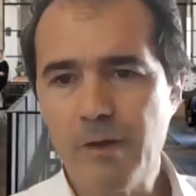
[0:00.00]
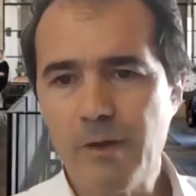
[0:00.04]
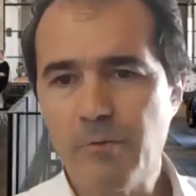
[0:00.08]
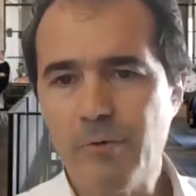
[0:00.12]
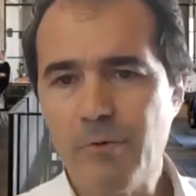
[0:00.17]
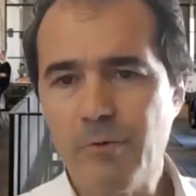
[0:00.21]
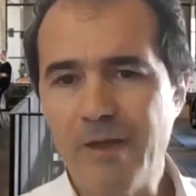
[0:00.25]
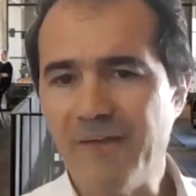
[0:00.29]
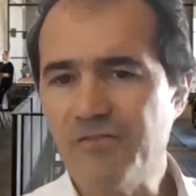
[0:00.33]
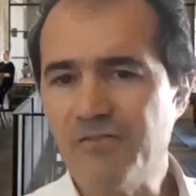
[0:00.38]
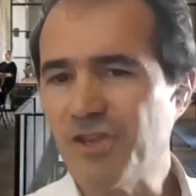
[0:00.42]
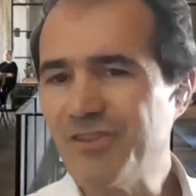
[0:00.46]
we
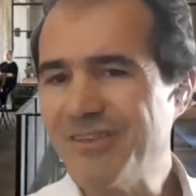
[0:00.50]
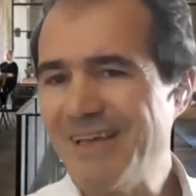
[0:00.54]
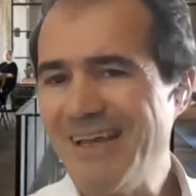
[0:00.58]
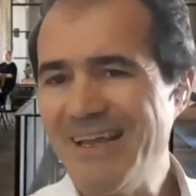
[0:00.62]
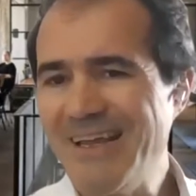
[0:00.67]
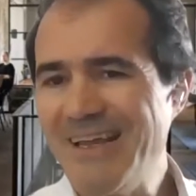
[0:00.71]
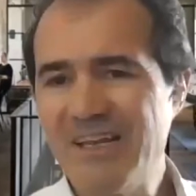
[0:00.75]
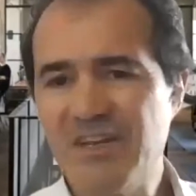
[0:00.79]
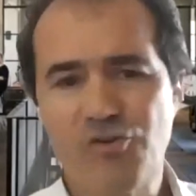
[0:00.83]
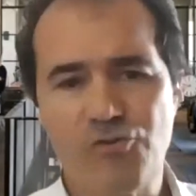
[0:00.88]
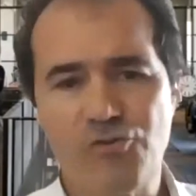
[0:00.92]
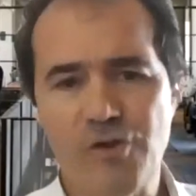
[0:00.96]
have not
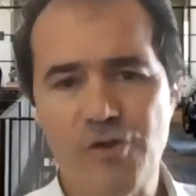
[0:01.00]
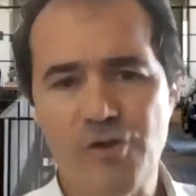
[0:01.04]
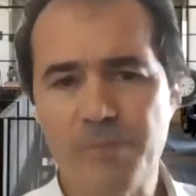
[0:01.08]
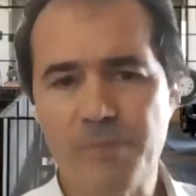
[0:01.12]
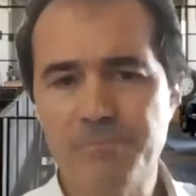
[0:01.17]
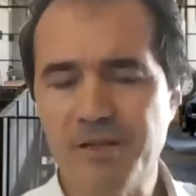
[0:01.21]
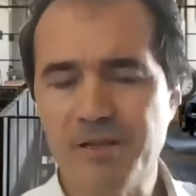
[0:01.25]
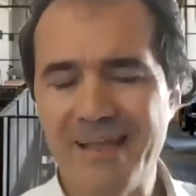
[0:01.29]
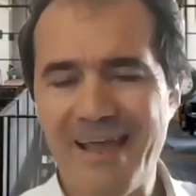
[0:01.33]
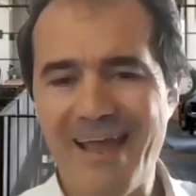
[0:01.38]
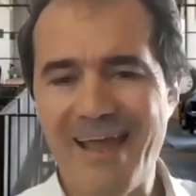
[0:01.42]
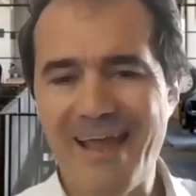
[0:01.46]

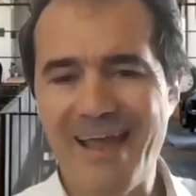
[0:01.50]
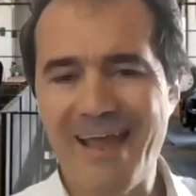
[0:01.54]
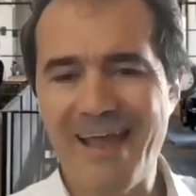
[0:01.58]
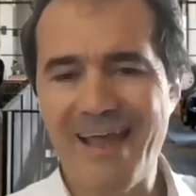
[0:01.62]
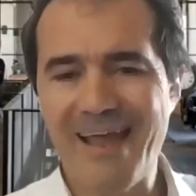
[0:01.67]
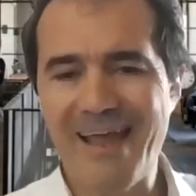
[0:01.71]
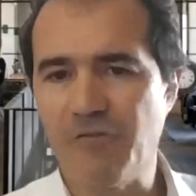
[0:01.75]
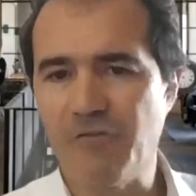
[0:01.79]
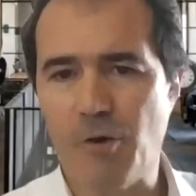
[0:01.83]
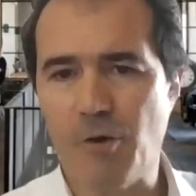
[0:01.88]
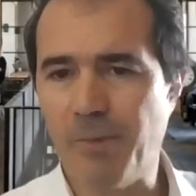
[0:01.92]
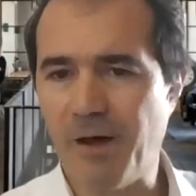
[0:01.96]
interrupted any
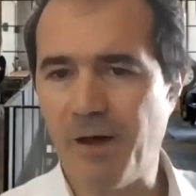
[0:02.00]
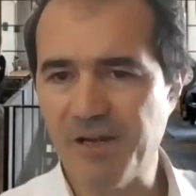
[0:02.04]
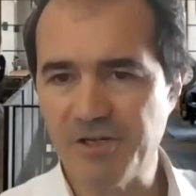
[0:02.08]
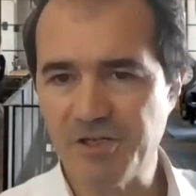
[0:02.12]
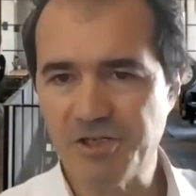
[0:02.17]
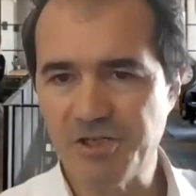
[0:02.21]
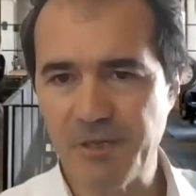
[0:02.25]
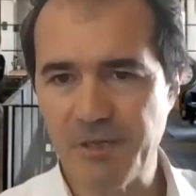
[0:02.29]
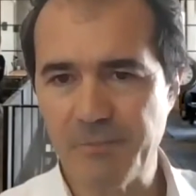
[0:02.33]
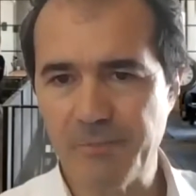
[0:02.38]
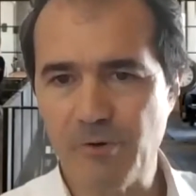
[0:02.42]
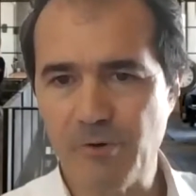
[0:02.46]
of our
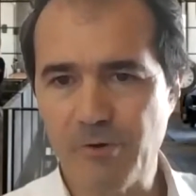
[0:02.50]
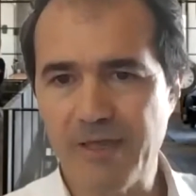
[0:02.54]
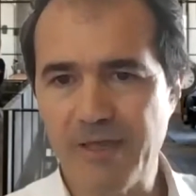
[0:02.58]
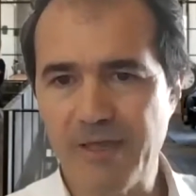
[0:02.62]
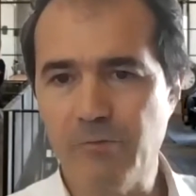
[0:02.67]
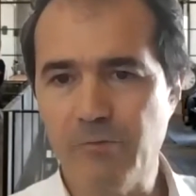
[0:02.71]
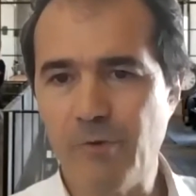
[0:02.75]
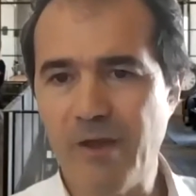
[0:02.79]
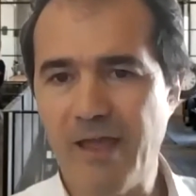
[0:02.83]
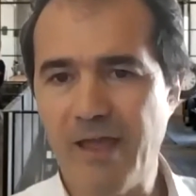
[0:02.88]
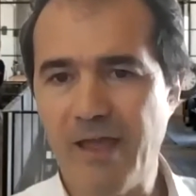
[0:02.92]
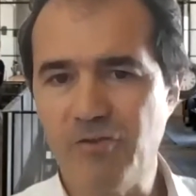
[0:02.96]
partnership. Okay,
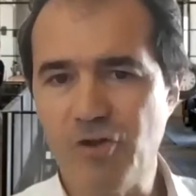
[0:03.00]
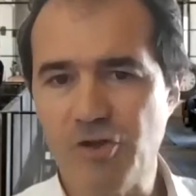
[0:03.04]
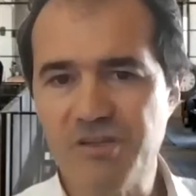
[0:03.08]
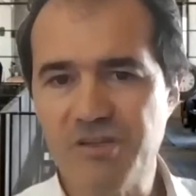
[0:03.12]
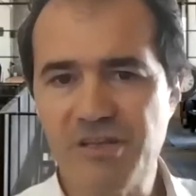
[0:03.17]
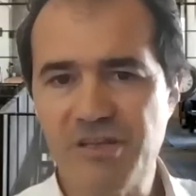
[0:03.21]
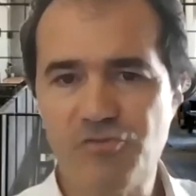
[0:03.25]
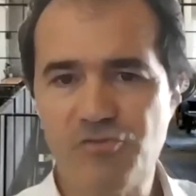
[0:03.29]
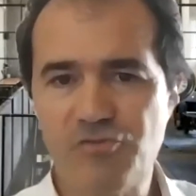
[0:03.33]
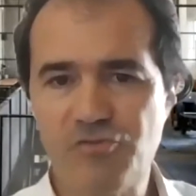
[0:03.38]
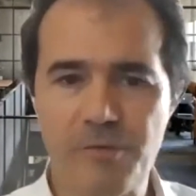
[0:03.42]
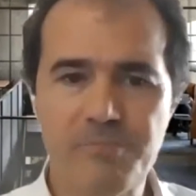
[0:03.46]
we have not
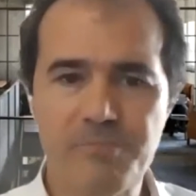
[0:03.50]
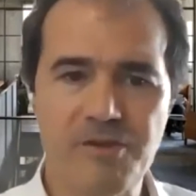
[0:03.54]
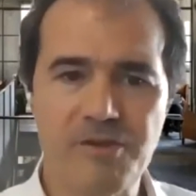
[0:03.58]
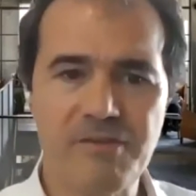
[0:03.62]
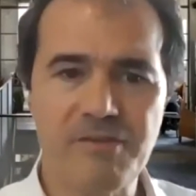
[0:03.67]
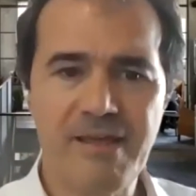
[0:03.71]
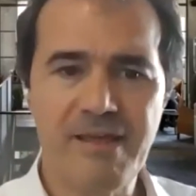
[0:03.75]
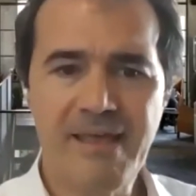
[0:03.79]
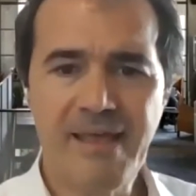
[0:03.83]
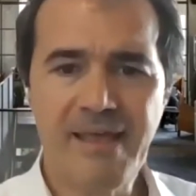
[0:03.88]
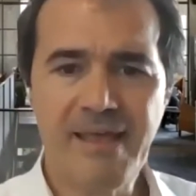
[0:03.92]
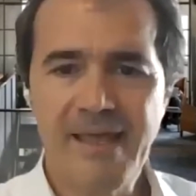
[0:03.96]

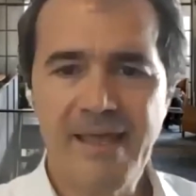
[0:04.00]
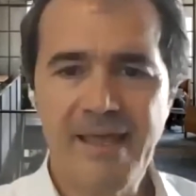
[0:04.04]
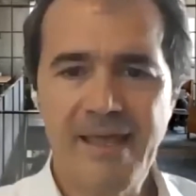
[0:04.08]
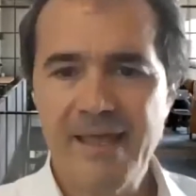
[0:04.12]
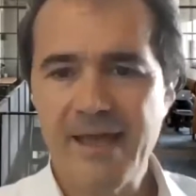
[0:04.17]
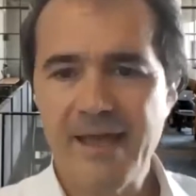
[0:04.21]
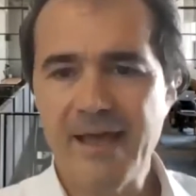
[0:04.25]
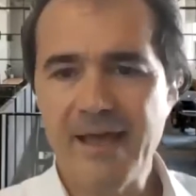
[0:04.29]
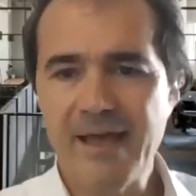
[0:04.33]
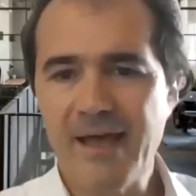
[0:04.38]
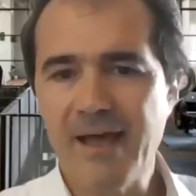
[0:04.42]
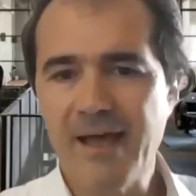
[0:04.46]
interrupted.
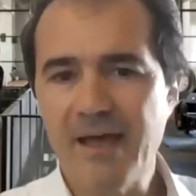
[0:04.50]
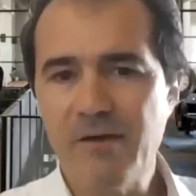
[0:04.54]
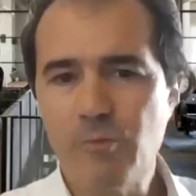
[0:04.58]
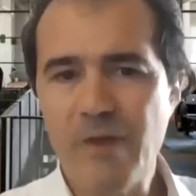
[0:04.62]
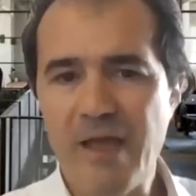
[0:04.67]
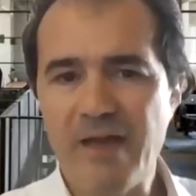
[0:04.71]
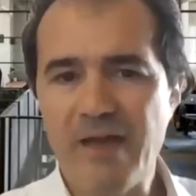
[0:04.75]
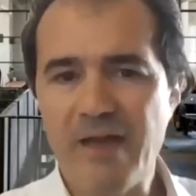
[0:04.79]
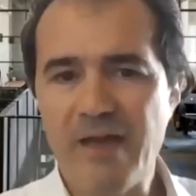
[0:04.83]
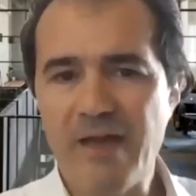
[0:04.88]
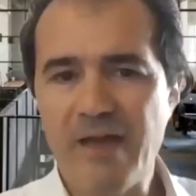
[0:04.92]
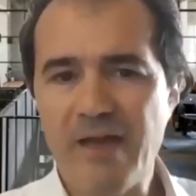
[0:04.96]

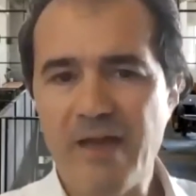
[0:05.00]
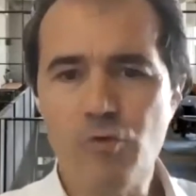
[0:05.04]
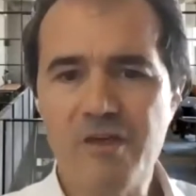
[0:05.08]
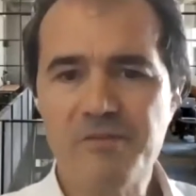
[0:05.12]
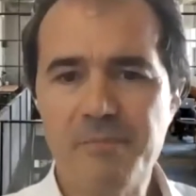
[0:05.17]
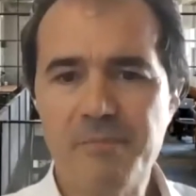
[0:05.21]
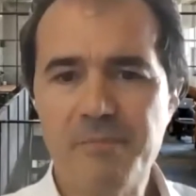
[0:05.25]
We have always